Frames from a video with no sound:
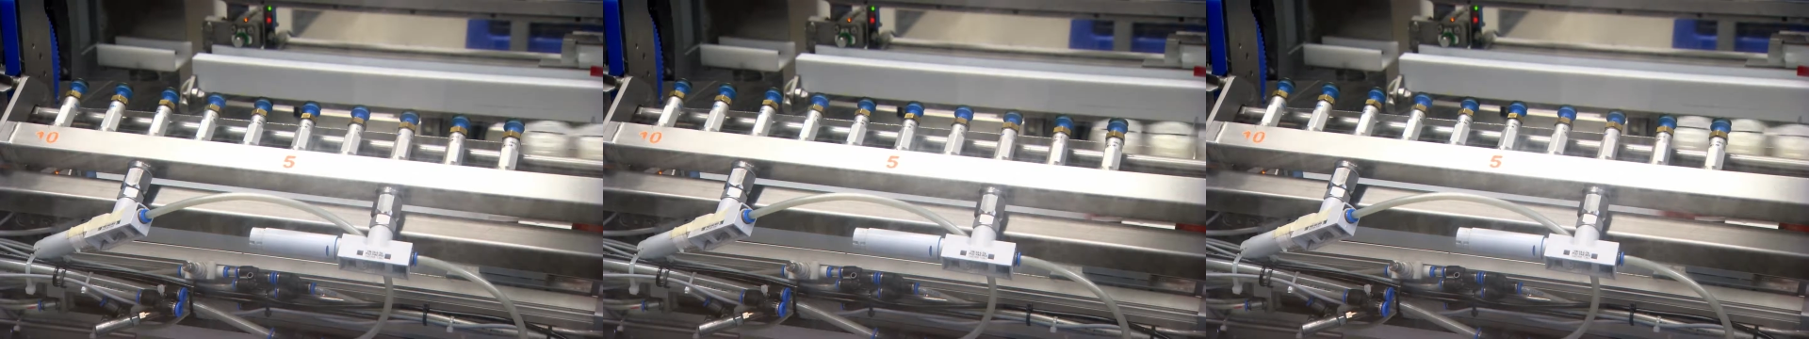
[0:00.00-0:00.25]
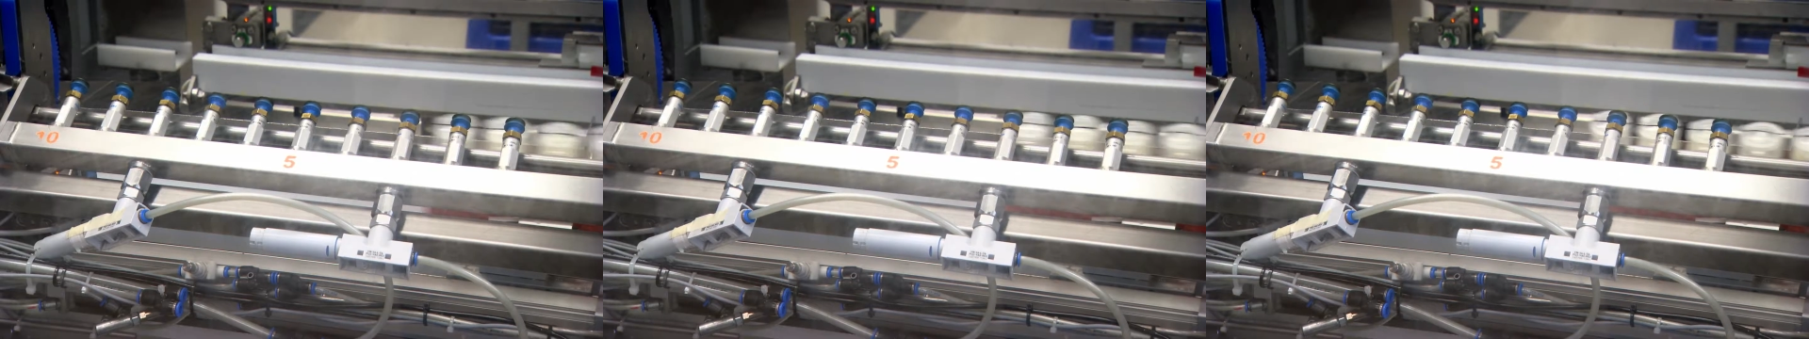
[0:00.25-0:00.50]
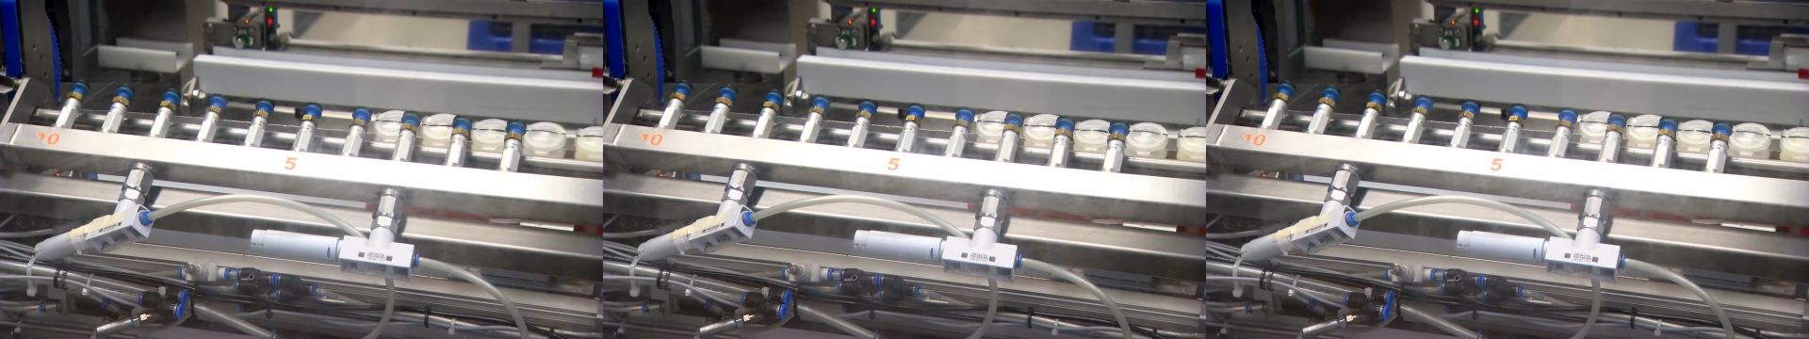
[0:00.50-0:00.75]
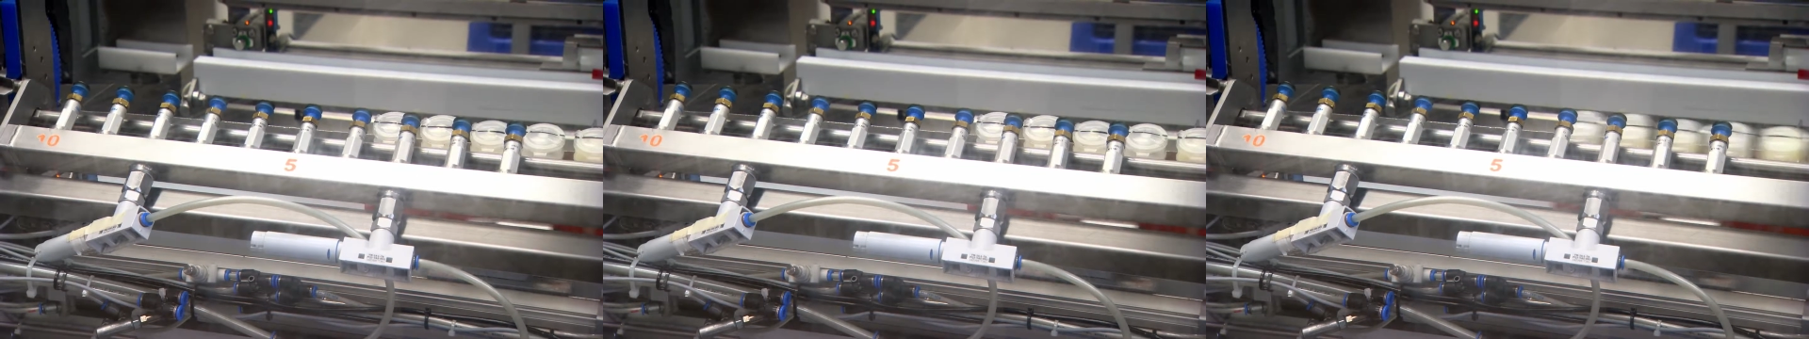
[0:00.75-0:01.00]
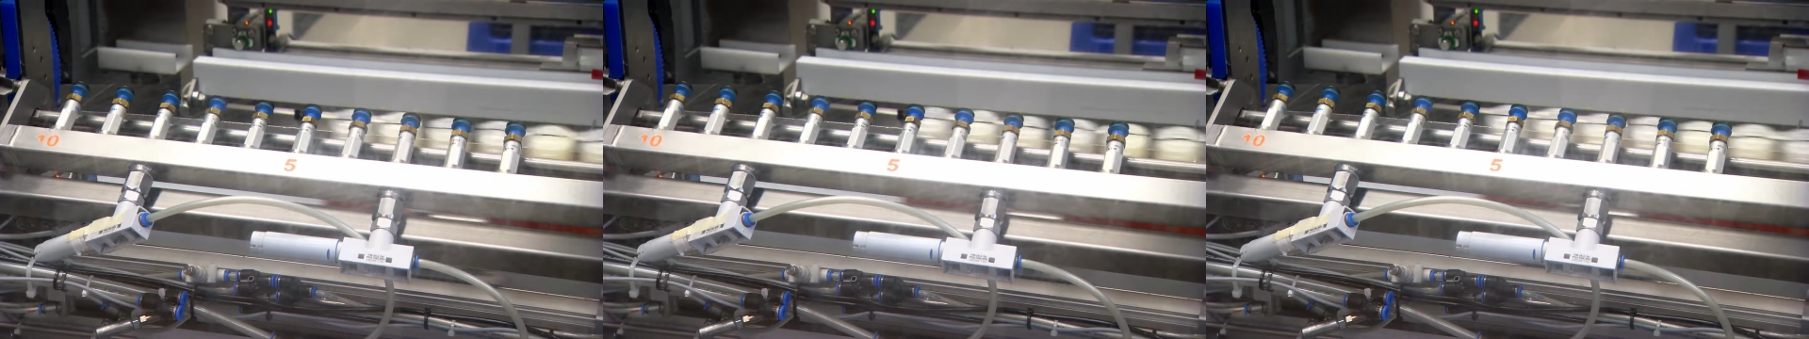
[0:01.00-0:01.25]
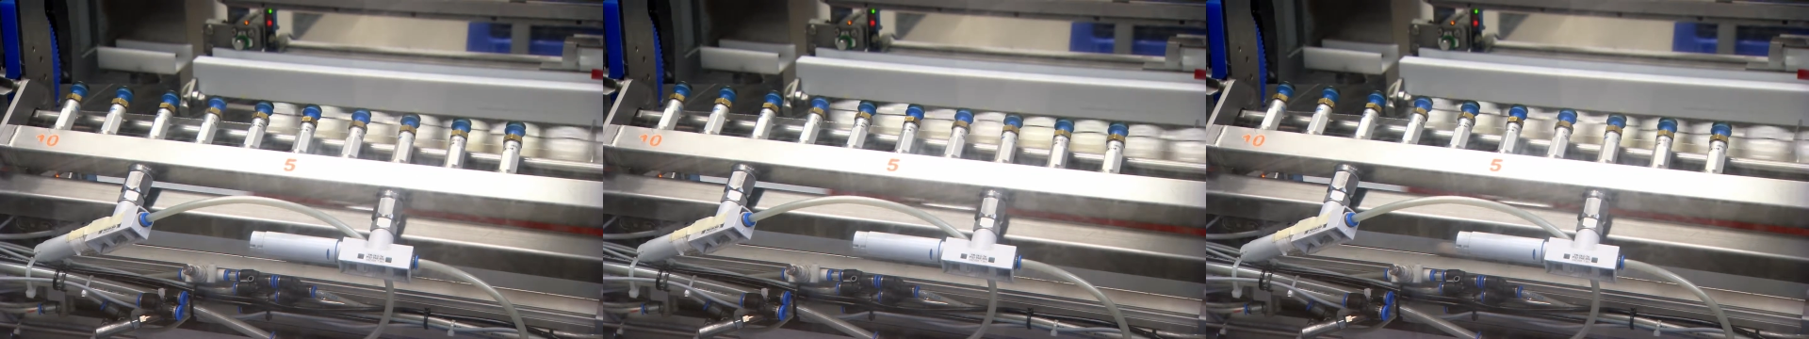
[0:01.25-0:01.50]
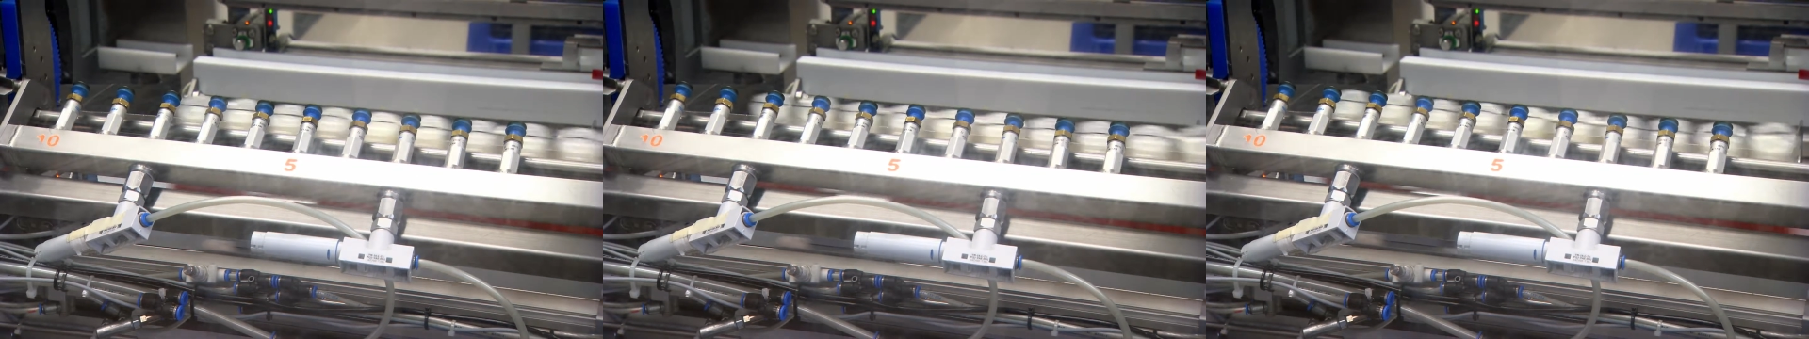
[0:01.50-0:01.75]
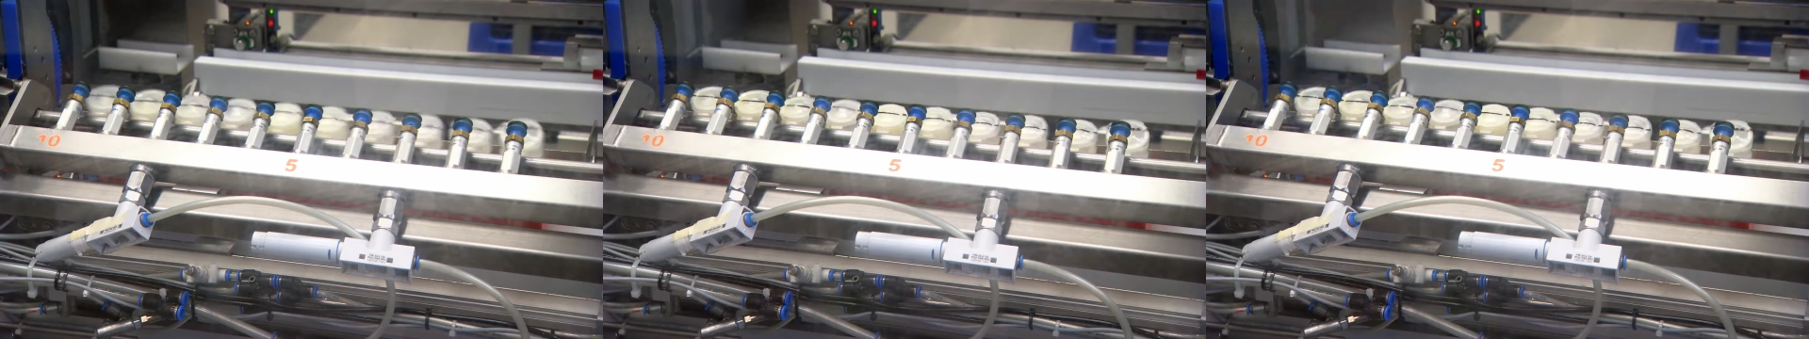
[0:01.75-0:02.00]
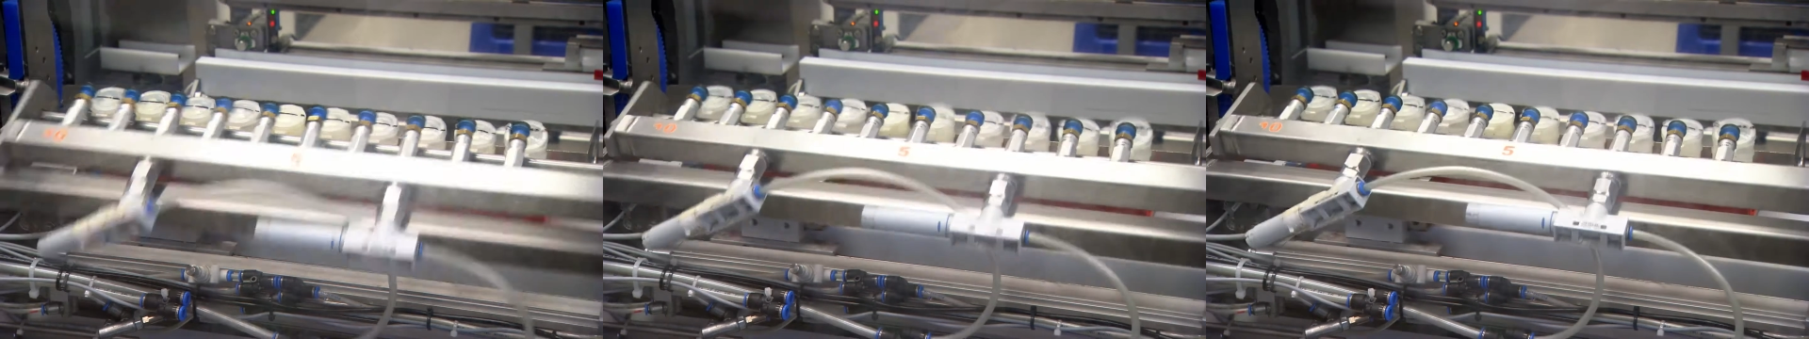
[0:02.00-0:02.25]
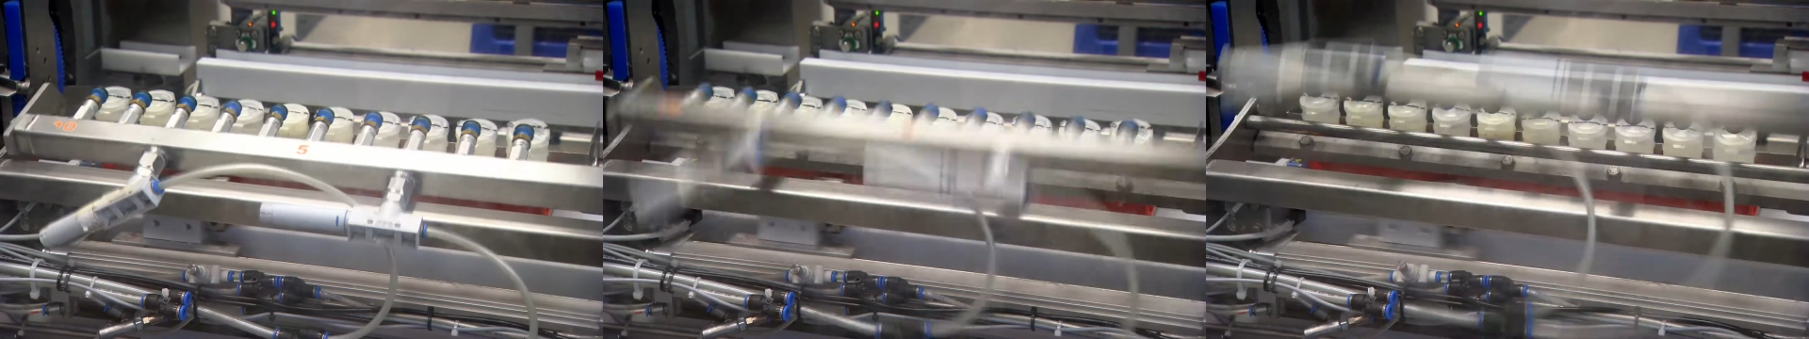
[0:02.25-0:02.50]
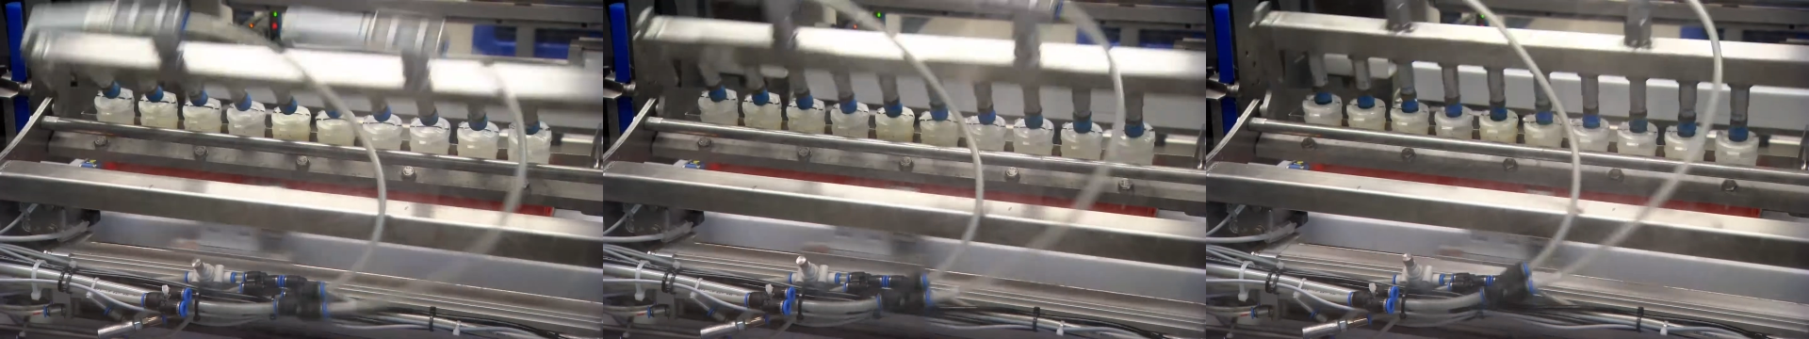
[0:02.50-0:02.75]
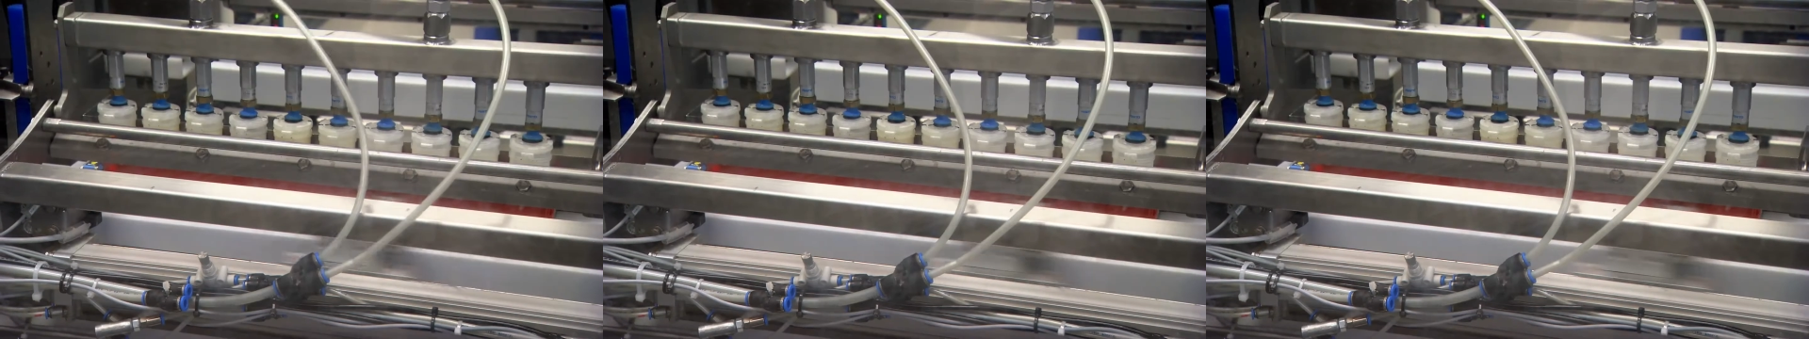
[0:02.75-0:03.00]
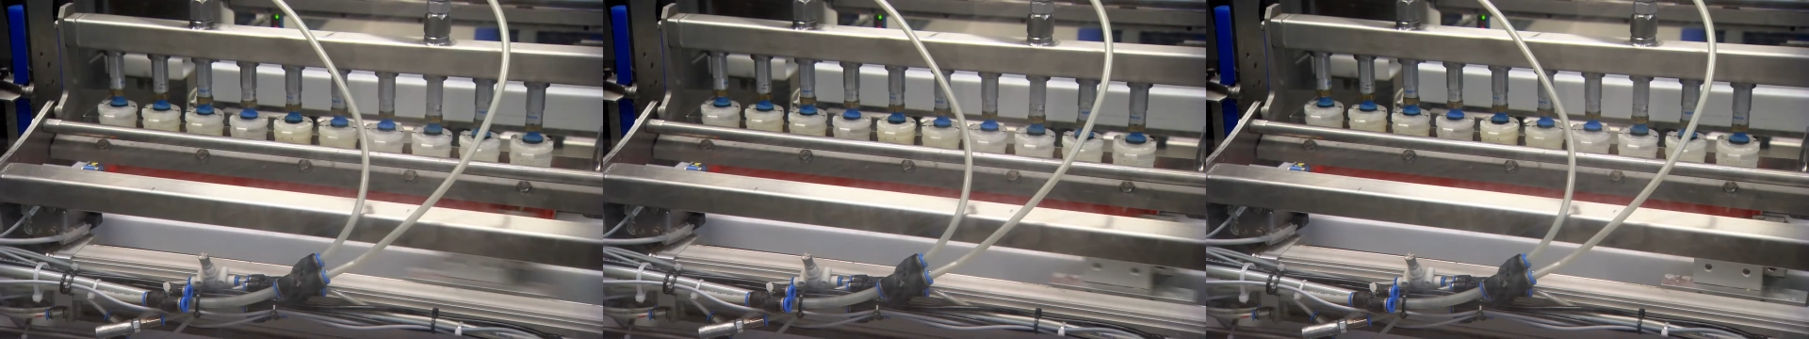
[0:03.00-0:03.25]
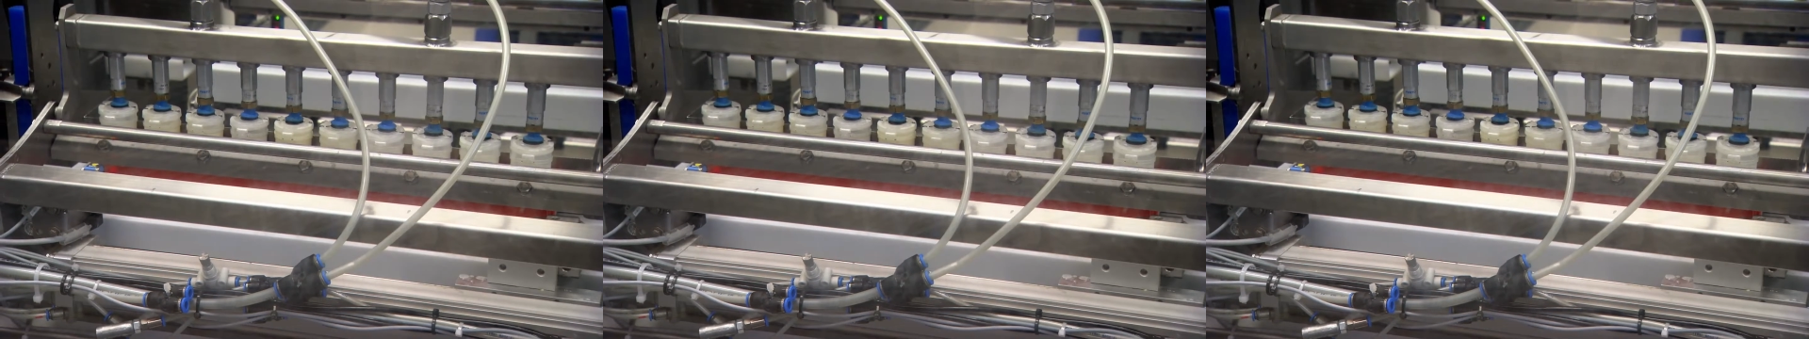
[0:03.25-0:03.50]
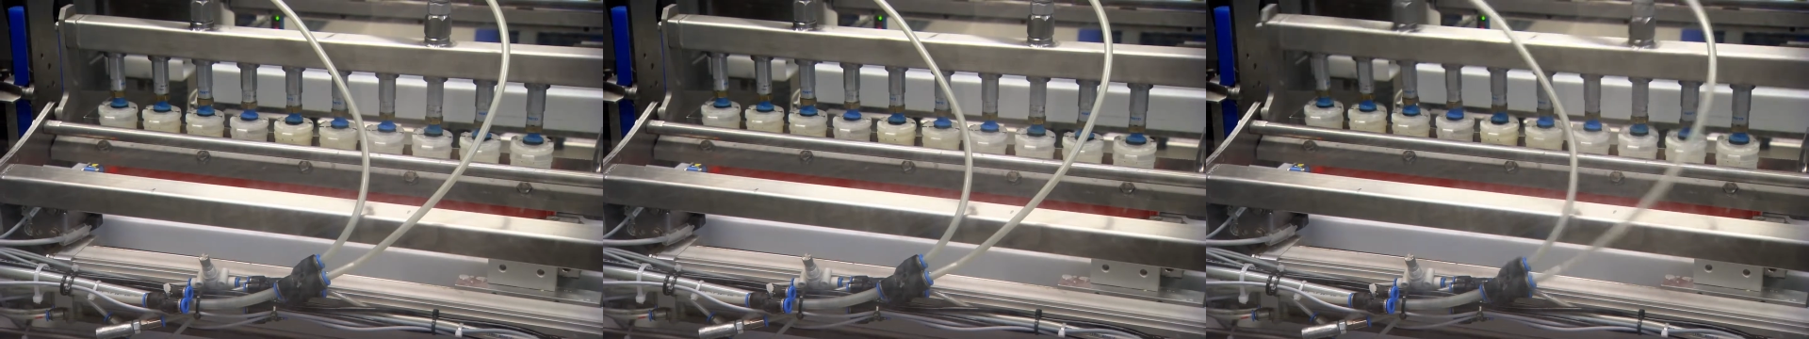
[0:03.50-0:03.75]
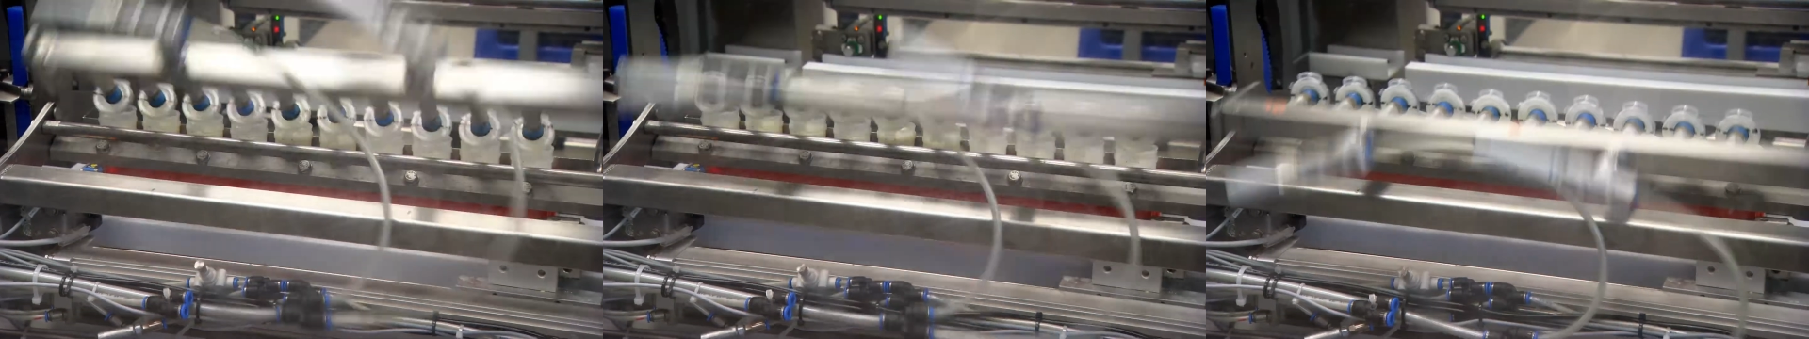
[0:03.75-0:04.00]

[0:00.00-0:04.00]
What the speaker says: [unreadable: no face in view]